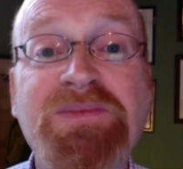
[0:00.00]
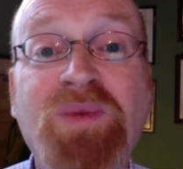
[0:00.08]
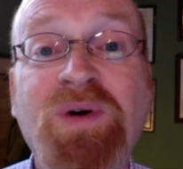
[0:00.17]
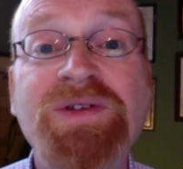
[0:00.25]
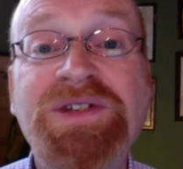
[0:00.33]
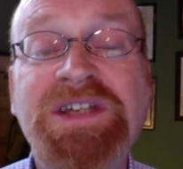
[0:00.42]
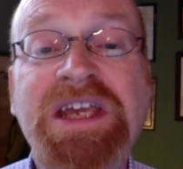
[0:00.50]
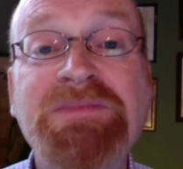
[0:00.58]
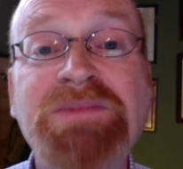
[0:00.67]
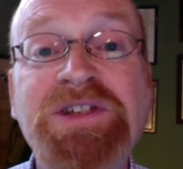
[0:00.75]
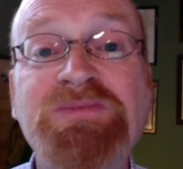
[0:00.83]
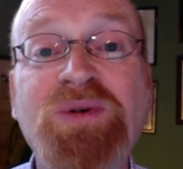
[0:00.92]
what
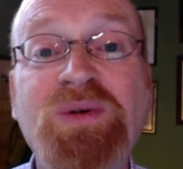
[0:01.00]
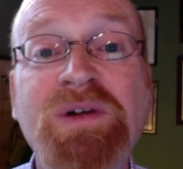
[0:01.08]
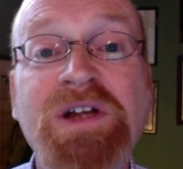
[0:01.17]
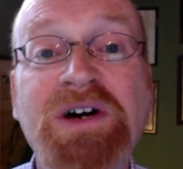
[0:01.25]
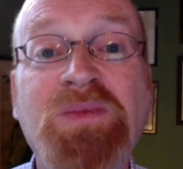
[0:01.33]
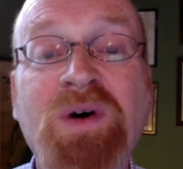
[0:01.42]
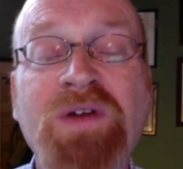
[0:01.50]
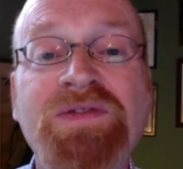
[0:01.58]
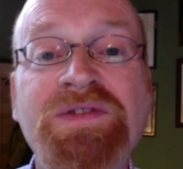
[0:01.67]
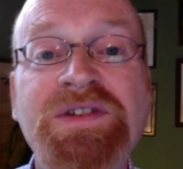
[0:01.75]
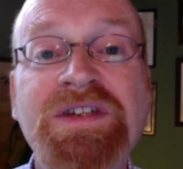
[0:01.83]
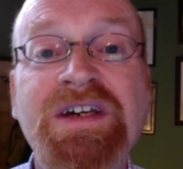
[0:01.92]
seemed small at
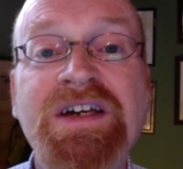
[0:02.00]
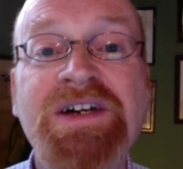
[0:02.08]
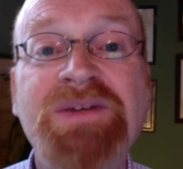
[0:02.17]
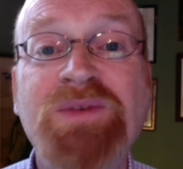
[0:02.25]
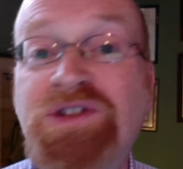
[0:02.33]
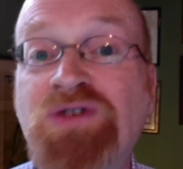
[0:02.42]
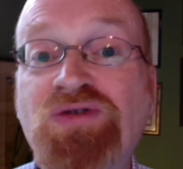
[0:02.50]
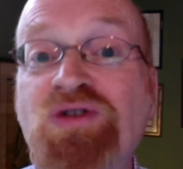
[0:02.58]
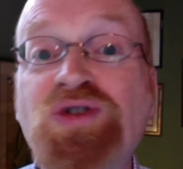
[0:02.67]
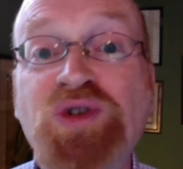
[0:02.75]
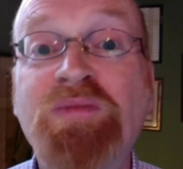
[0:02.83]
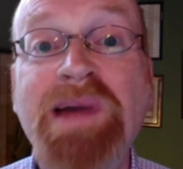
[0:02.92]
once was the
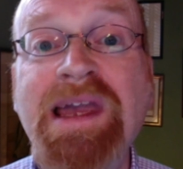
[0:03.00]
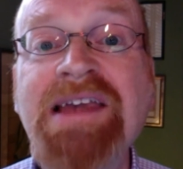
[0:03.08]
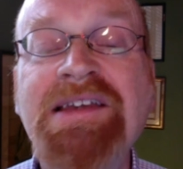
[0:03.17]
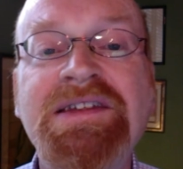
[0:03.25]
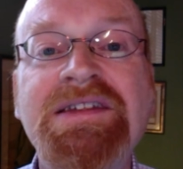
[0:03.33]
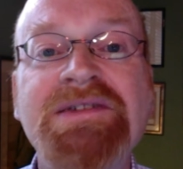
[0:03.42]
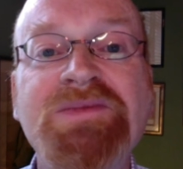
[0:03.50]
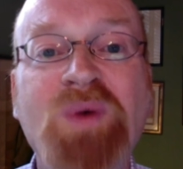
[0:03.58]
crucial piece,